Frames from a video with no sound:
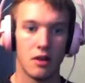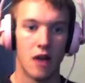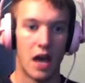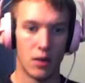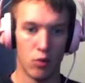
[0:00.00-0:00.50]

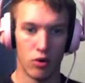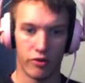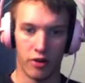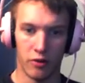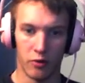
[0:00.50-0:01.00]
I walk
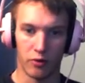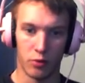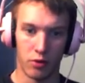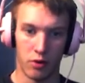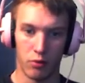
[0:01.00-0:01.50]
tunnels where
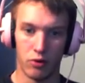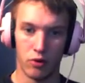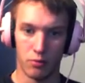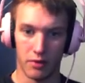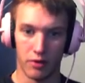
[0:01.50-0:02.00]
no
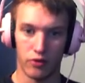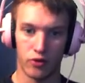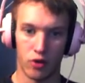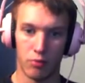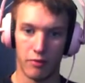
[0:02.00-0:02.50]
human has
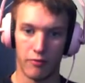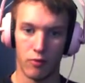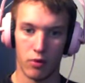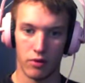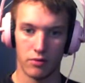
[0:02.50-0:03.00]
trod
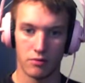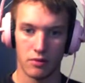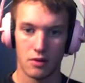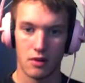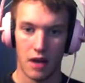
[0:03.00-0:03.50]
before.
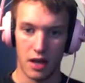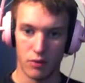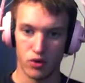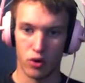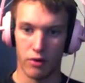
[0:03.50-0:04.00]
I am
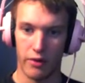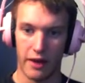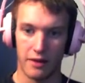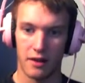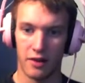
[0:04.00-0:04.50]
sure of that.
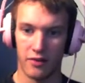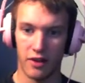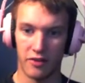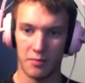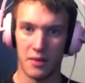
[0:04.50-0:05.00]
It is
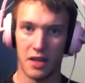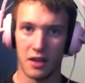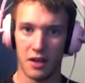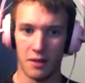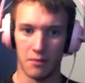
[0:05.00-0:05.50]
just me and
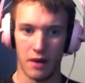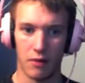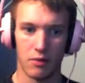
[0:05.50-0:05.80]
him now.